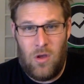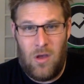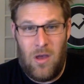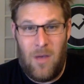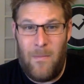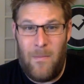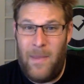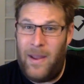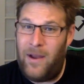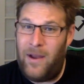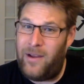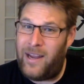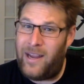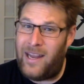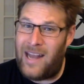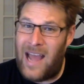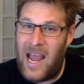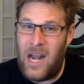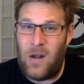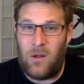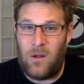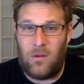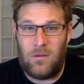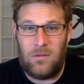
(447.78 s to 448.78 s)
American
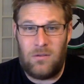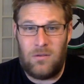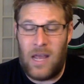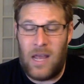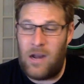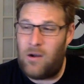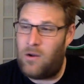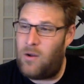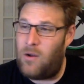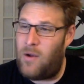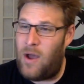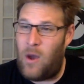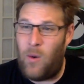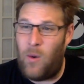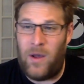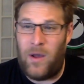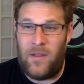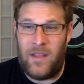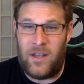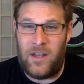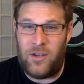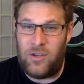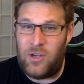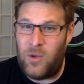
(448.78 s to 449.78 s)
Idol. I don't know how
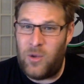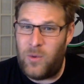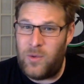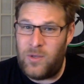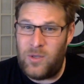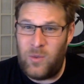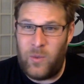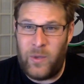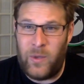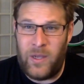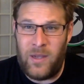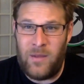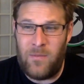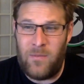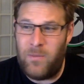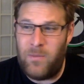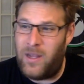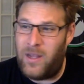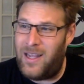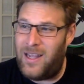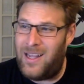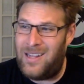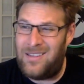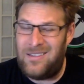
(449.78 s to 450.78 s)
well that show is doing,
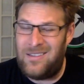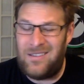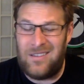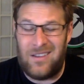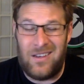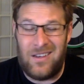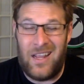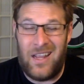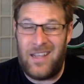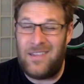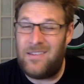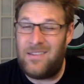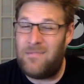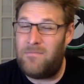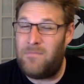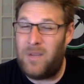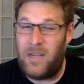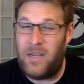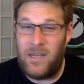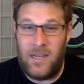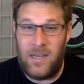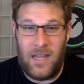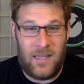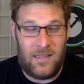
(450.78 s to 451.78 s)
but it's Sundays and
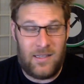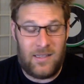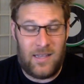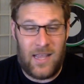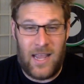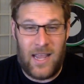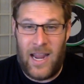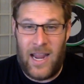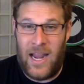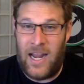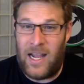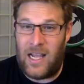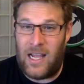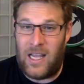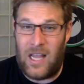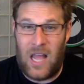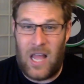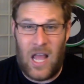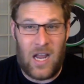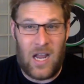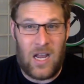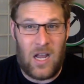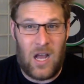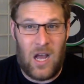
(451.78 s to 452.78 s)
Mondays at 8
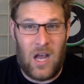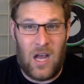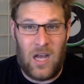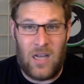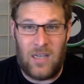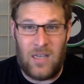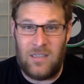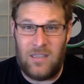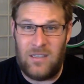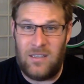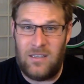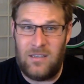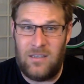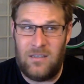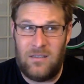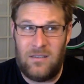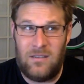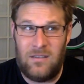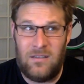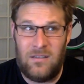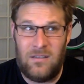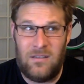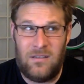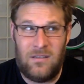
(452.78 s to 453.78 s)
o'clock on
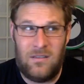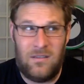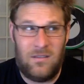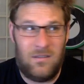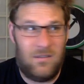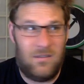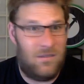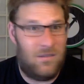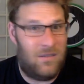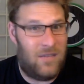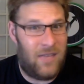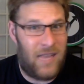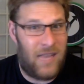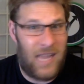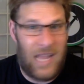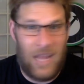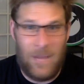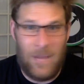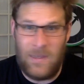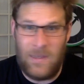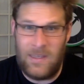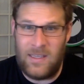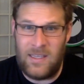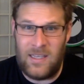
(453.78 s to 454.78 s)

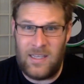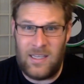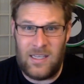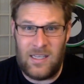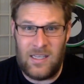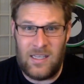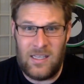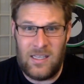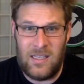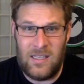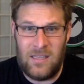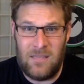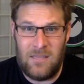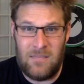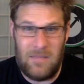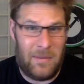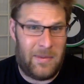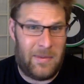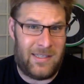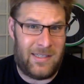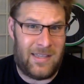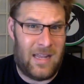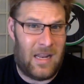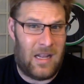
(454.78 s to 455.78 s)
ABC.
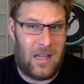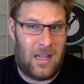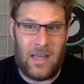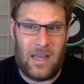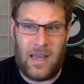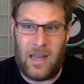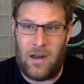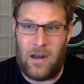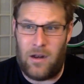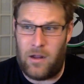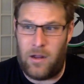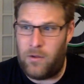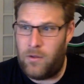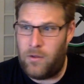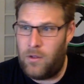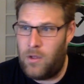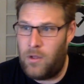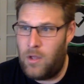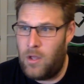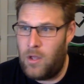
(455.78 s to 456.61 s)
Maybe it's 9 o'clock. I don't know.